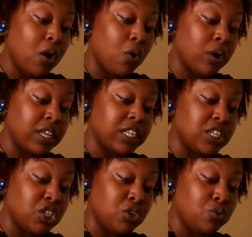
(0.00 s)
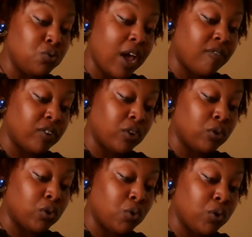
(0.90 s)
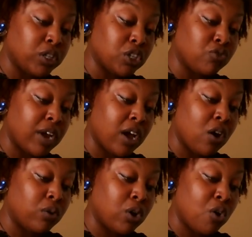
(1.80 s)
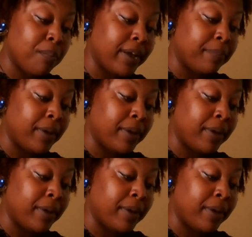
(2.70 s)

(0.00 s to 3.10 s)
or this is you having to go to court to try and hold on,